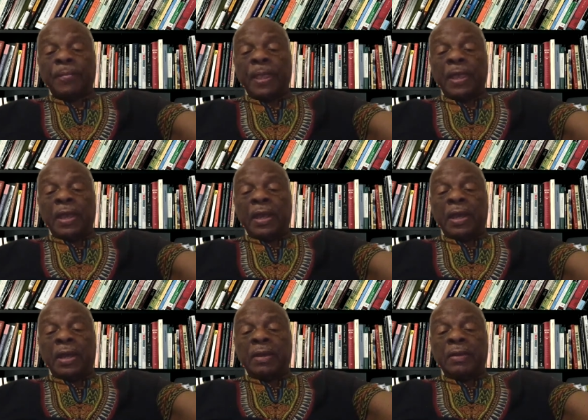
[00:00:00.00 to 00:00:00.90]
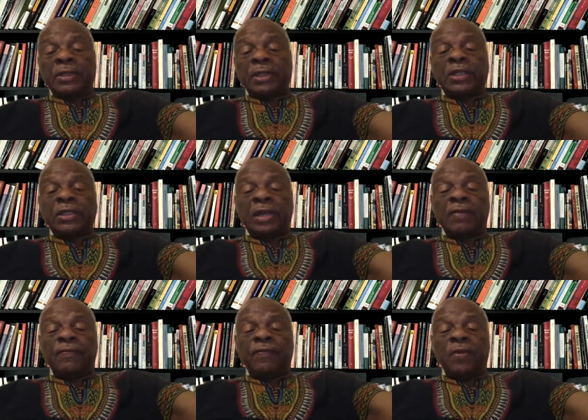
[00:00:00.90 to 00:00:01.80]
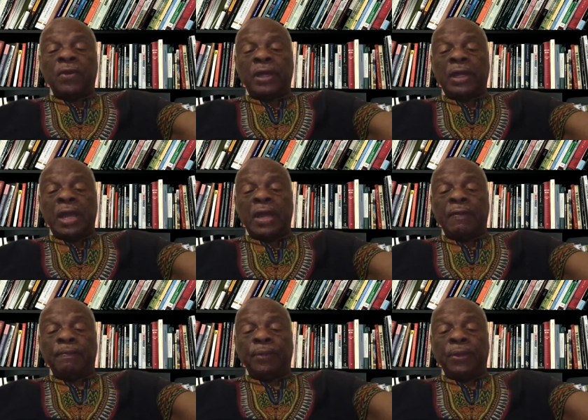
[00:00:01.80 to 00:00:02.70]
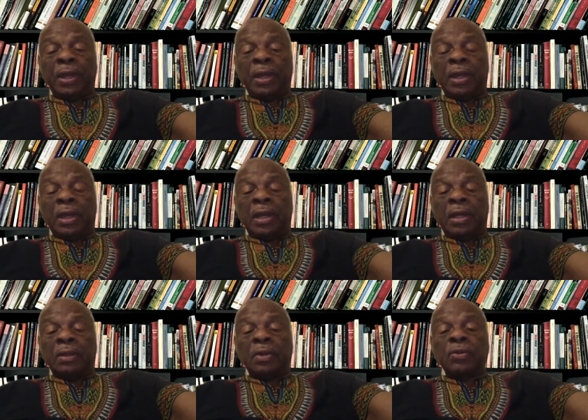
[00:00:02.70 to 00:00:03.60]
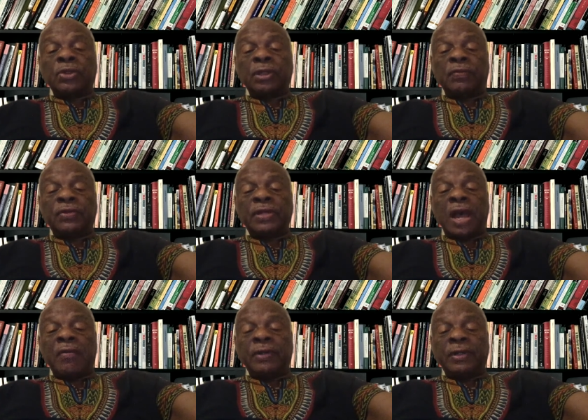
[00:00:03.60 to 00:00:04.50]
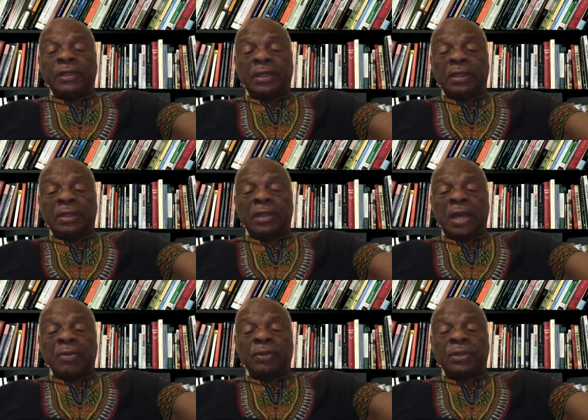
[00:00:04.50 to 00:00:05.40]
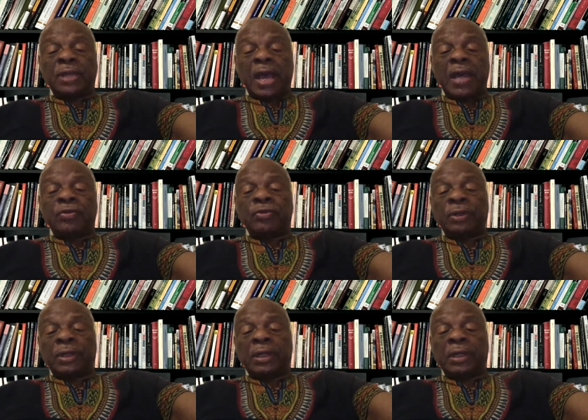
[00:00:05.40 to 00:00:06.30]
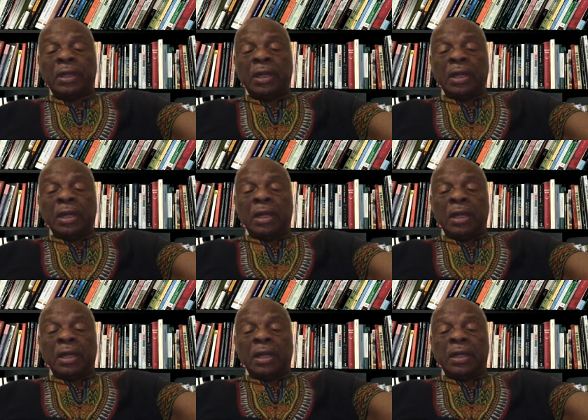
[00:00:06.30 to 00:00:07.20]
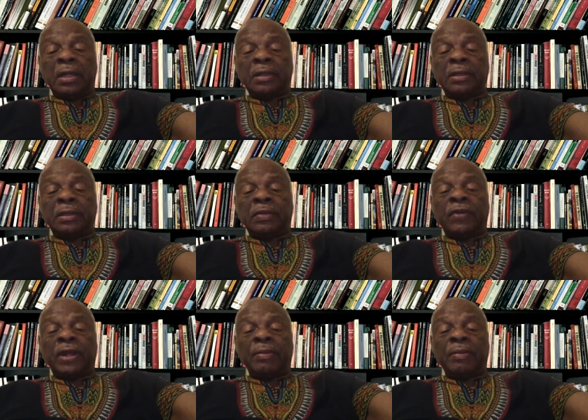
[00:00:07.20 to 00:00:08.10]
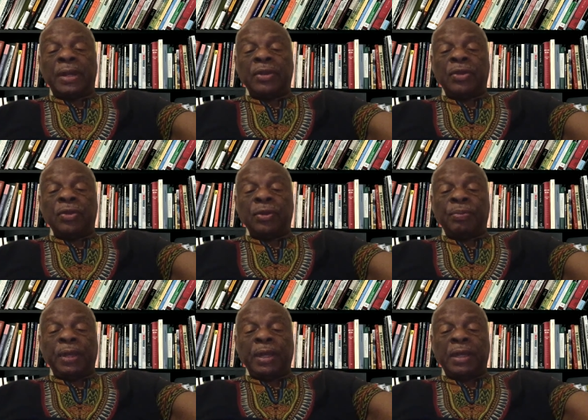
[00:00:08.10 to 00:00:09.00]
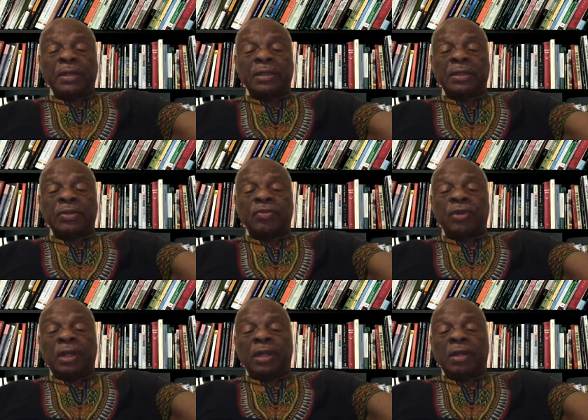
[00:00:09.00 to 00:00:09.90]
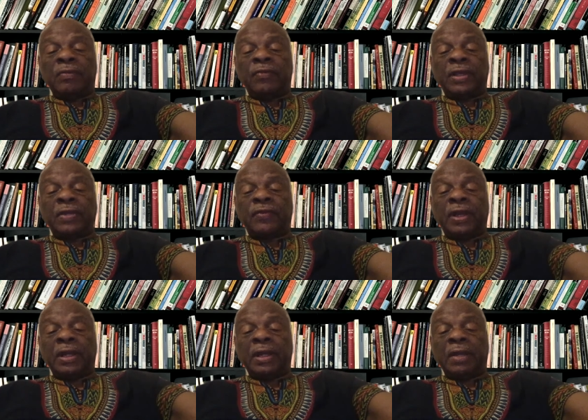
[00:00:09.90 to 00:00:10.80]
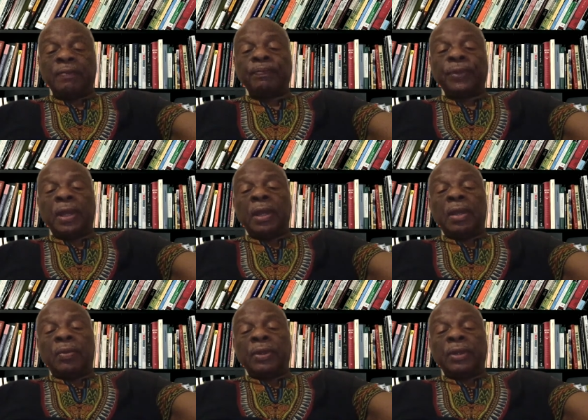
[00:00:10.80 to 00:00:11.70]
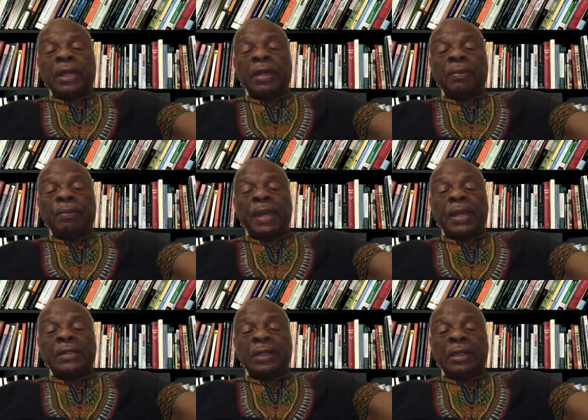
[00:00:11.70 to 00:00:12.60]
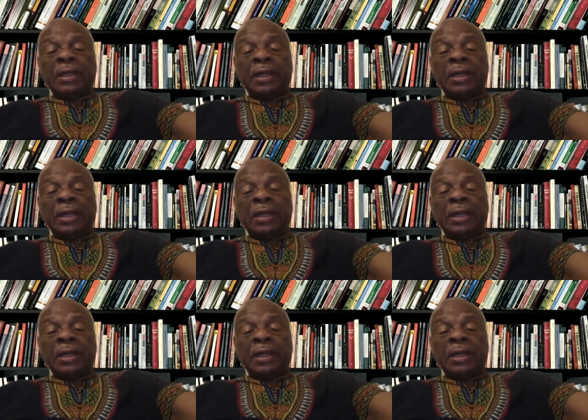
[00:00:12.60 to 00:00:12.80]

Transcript: 1648 notion of sovereignty that was actually developed by the Europeans at the Treaty of Westphalia, where they basically